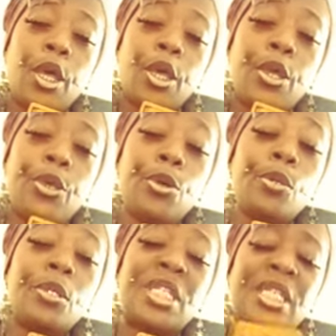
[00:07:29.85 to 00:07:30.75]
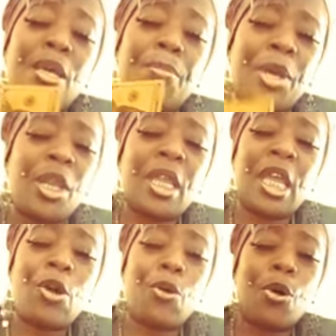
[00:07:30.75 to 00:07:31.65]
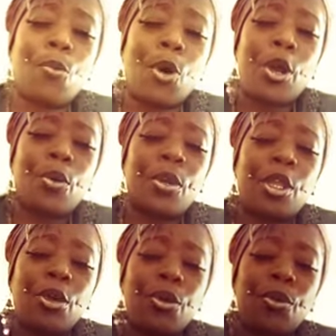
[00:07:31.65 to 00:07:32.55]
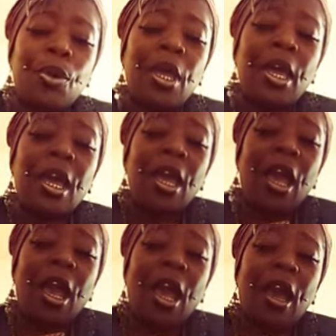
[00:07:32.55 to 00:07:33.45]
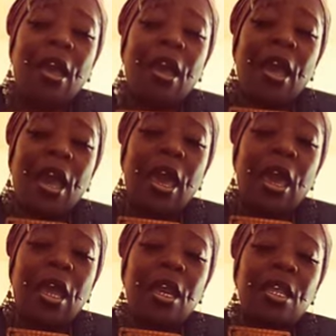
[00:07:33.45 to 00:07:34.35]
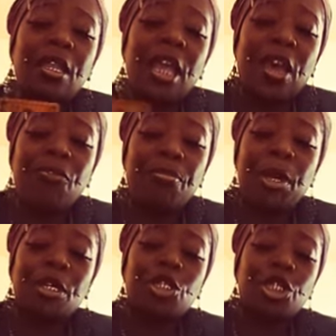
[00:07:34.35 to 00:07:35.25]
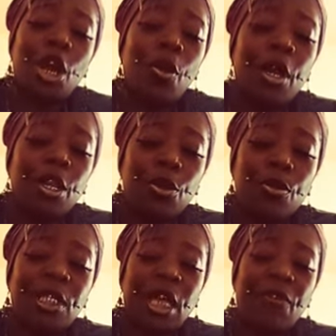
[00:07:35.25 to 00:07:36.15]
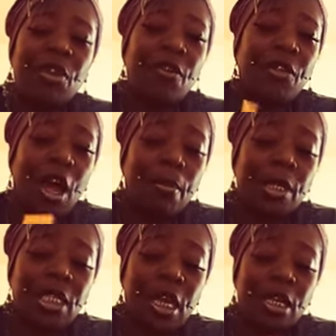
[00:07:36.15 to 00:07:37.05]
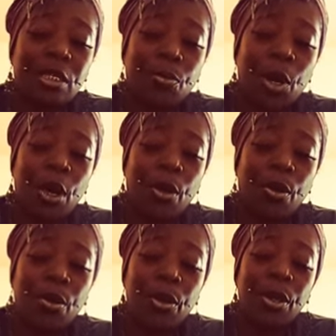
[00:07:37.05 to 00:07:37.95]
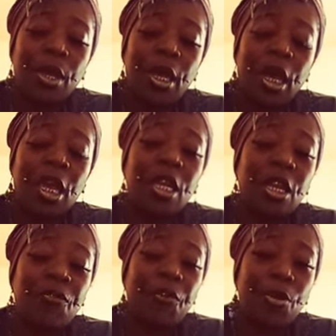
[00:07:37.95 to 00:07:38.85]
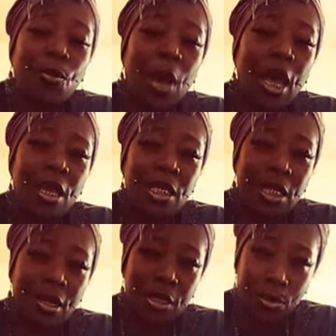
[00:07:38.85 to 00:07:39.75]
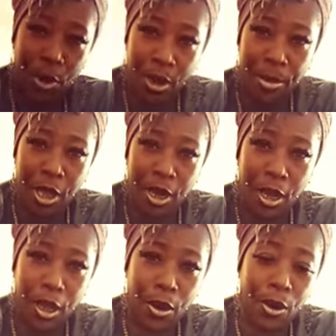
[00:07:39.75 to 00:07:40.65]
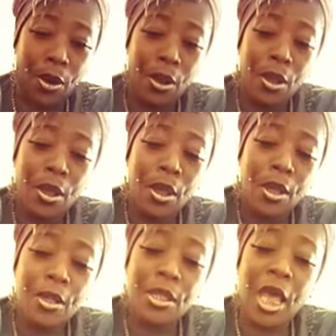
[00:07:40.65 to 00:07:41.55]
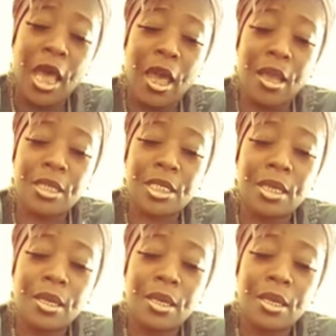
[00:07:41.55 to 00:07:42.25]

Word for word: you stability or work with you and they've been showing you seven of diamonds as well in different ways is what i'm getting here that